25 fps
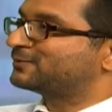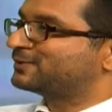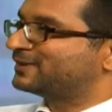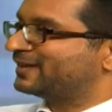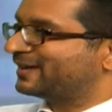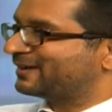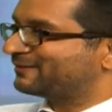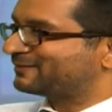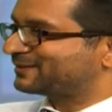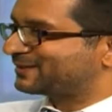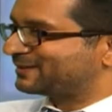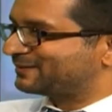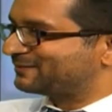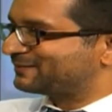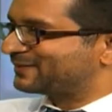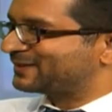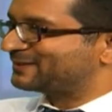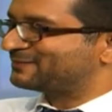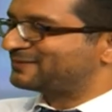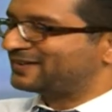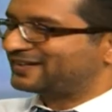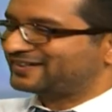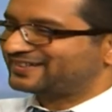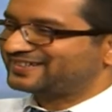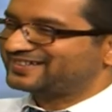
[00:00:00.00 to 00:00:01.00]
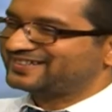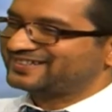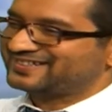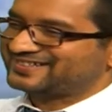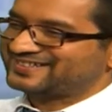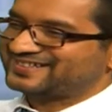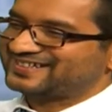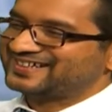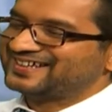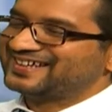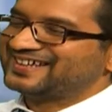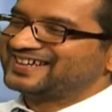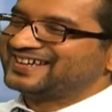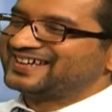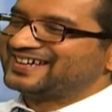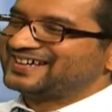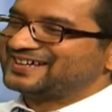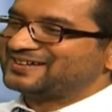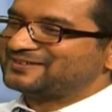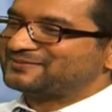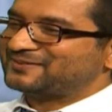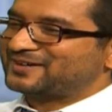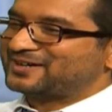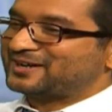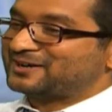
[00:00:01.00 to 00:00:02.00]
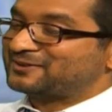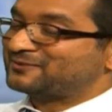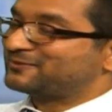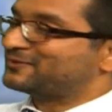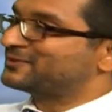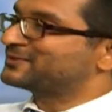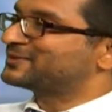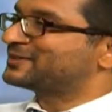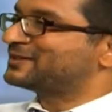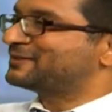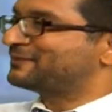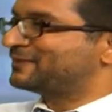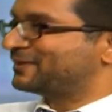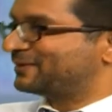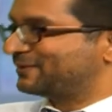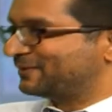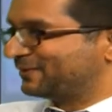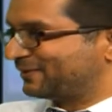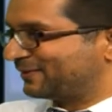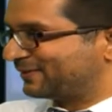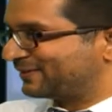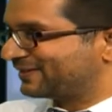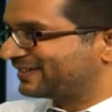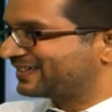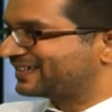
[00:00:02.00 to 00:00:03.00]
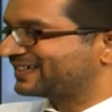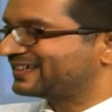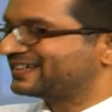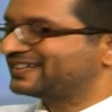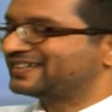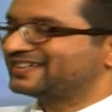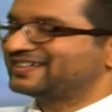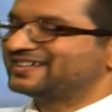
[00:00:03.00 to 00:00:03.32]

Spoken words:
could have a simple blood test, but unfortunately we don't.